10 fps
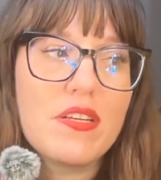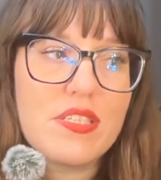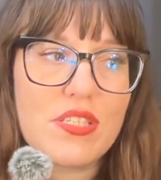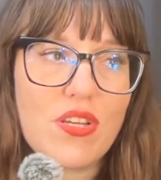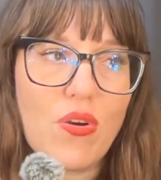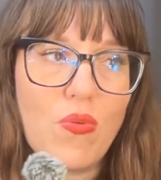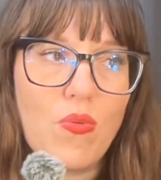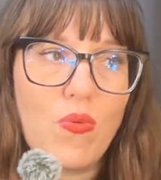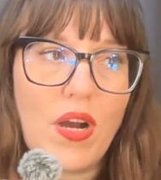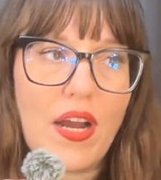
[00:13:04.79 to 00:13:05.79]

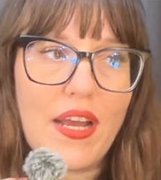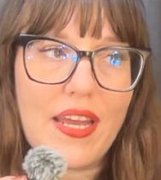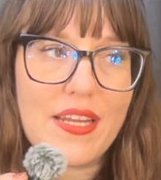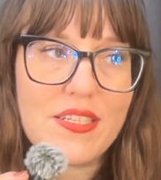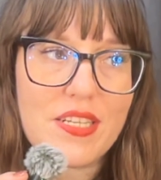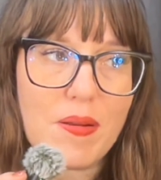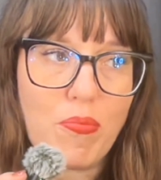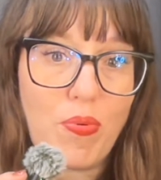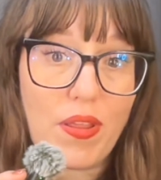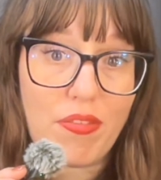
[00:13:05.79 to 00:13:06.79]
So I end
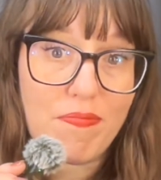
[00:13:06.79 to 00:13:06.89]
up with